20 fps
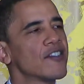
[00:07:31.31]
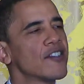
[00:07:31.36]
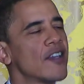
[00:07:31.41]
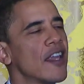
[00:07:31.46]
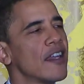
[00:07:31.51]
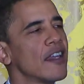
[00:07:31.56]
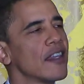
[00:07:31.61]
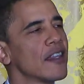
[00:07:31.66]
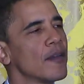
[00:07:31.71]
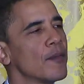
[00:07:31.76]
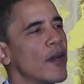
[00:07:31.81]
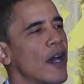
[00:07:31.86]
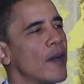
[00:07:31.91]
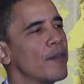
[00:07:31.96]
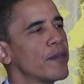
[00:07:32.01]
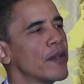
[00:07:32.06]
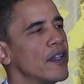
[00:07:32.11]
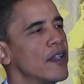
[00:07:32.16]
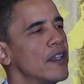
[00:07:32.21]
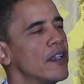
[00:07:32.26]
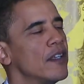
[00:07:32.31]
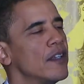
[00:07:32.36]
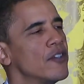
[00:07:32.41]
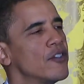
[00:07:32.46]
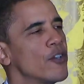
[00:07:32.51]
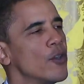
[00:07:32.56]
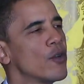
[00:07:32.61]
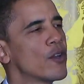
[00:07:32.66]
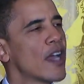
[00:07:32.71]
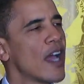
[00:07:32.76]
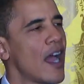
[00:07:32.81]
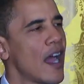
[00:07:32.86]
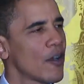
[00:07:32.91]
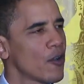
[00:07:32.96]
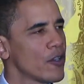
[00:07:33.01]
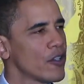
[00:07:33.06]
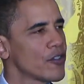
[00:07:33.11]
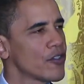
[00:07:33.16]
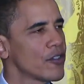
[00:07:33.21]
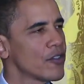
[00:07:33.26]
sending them up to
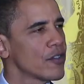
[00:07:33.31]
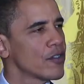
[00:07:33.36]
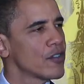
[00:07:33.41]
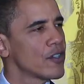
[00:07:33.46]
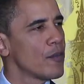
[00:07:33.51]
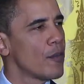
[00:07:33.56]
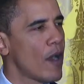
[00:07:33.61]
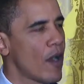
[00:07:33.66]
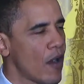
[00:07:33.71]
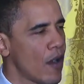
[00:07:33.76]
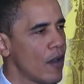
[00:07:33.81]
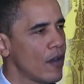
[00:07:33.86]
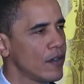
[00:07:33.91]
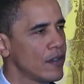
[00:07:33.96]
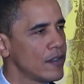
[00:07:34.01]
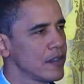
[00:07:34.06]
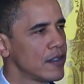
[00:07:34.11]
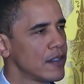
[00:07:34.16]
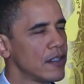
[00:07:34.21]
Congress tomorrow